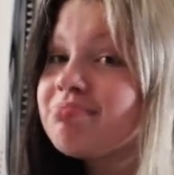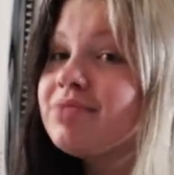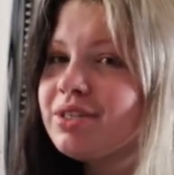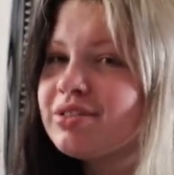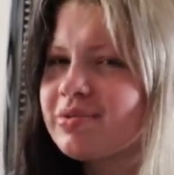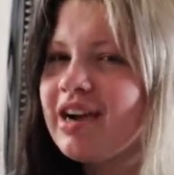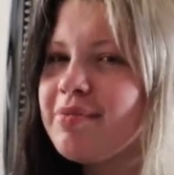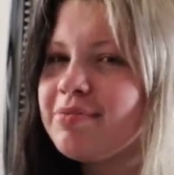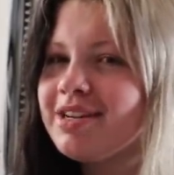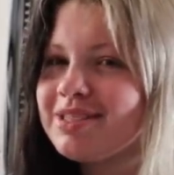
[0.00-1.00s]
You can
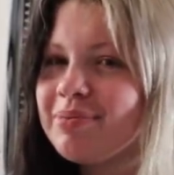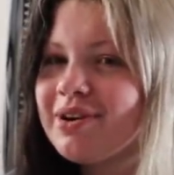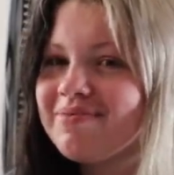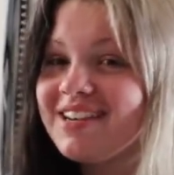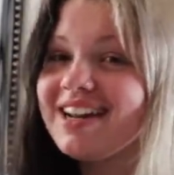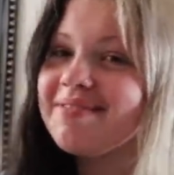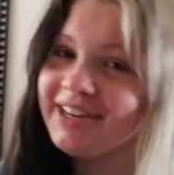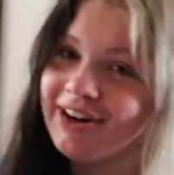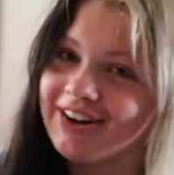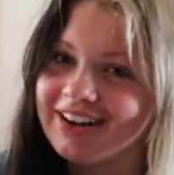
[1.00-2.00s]
subscribe to me and support me and my
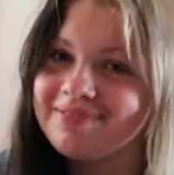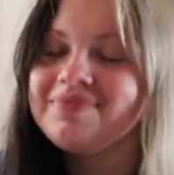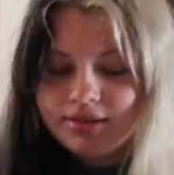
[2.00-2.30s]
daughter.